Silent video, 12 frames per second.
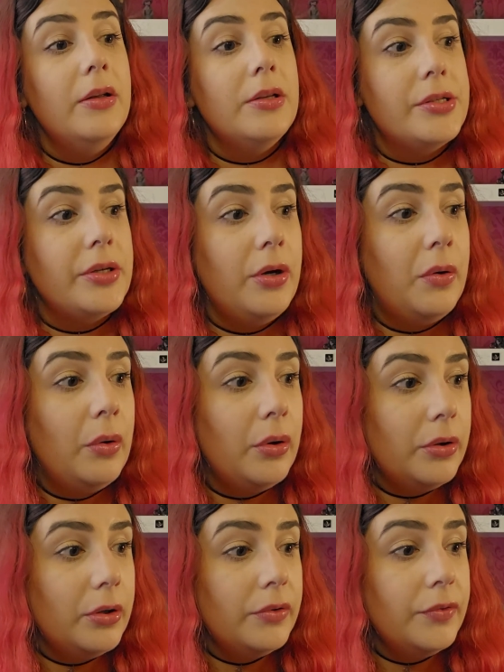So
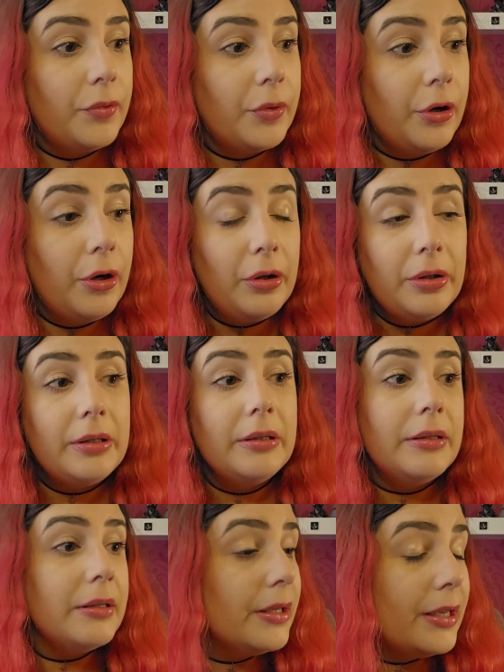overall,
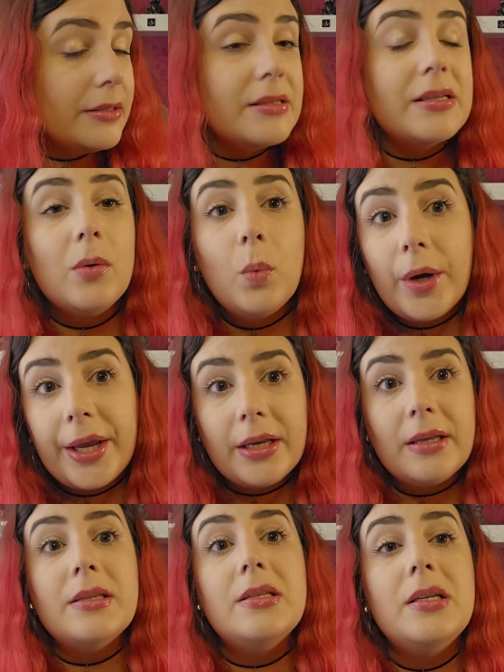it's a
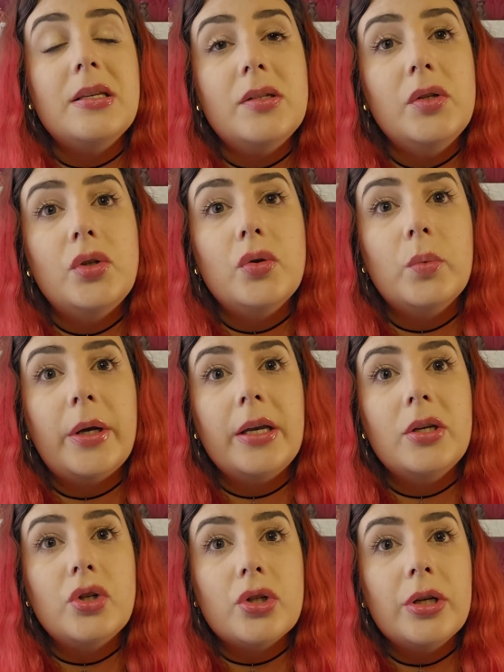wait-and-see
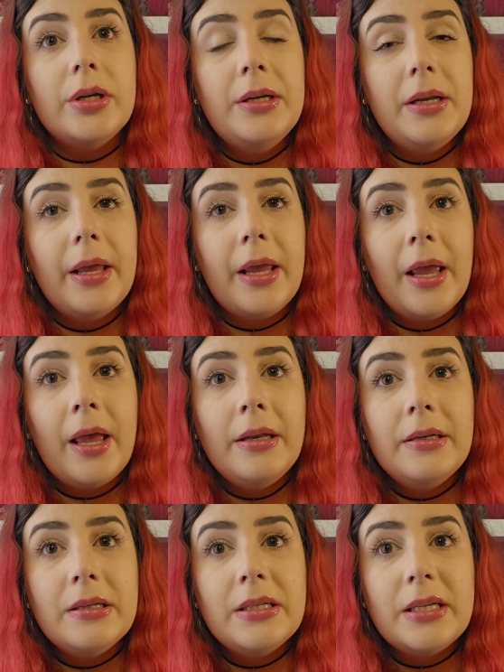situation,
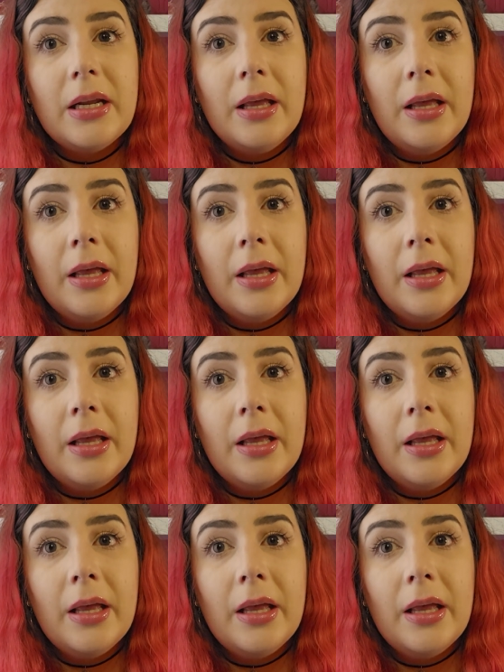and